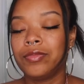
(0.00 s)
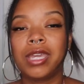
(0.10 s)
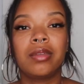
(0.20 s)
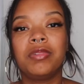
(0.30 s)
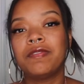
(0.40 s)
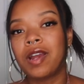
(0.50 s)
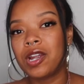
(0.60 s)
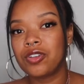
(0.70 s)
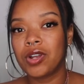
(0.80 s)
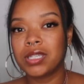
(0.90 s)
they can be
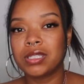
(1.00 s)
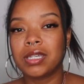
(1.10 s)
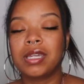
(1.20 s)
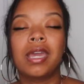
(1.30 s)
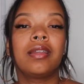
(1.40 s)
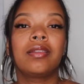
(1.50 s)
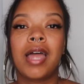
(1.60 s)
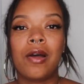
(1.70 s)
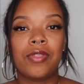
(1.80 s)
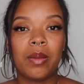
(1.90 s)
very trusting and
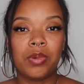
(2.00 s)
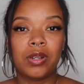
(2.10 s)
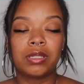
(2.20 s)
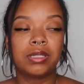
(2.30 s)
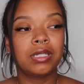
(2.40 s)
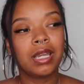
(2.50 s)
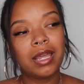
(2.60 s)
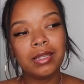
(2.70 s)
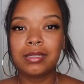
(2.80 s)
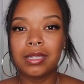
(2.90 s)
allow that person to
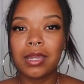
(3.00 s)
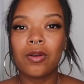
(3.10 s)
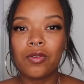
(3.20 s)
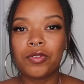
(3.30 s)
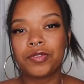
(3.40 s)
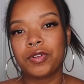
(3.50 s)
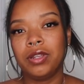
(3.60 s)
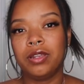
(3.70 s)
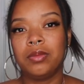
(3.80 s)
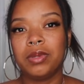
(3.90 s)
kind of take over for a
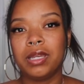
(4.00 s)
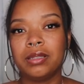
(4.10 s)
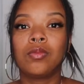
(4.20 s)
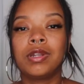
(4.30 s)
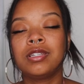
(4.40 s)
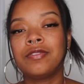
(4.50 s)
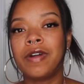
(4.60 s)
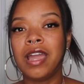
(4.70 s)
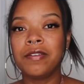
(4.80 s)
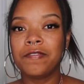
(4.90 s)
little bit. When a
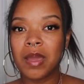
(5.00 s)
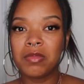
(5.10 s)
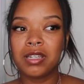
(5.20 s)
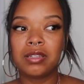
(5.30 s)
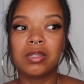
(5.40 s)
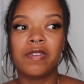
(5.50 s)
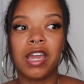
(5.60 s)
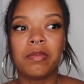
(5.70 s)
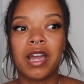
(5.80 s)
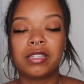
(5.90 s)
divine feminine and
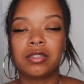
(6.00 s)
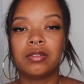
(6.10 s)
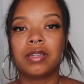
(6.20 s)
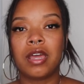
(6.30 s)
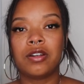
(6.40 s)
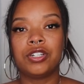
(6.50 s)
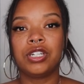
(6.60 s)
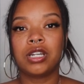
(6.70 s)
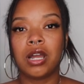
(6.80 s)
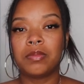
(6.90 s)
divine masculine
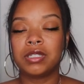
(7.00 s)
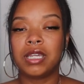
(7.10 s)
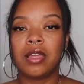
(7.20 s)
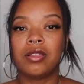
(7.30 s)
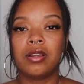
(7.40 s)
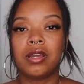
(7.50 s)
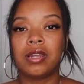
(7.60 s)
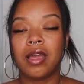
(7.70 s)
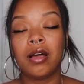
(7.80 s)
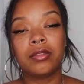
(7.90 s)
energy come together in
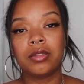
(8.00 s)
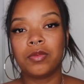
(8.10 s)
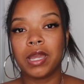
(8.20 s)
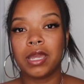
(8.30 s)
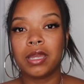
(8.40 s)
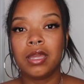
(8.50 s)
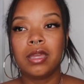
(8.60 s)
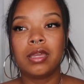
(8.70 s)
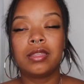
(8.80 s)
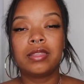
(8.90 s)
a healthy way,
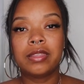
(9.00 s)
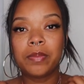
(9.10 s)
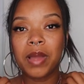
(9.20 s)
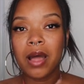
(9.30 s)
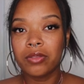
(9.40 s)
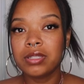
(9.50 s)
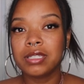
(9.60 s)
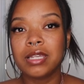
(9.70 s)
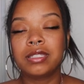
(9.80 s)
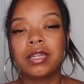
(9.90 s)
the balance
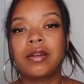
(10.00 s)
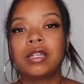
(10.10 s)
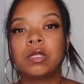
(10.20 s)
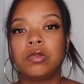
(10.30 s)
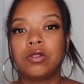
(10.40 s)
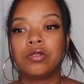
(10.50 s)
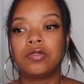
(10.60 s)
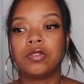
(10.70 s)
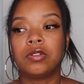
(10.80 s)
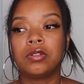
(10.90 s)
that's there is
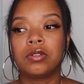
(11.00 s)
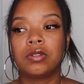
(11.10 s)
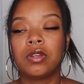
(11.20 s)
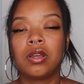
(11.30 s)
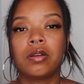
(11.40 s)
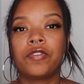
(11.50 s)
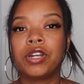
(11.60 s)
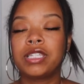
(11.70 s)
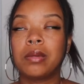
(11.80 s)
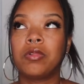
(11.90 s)
beautiful. For
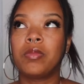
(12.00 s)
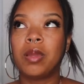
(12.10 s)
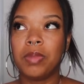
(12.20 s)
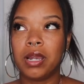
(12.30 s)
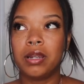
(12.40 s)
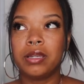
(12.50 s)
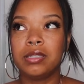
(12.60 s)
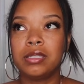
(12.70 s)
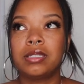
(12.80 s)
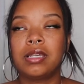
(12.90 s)
example, my
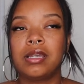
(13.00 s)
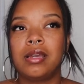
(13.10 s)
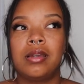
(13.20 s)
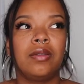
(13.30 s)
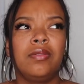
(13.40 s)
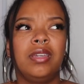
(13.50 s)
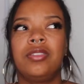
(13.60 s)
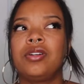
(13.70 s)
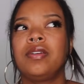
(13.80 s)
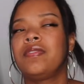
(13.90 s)
parents, I don't think
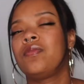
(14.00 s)
they're even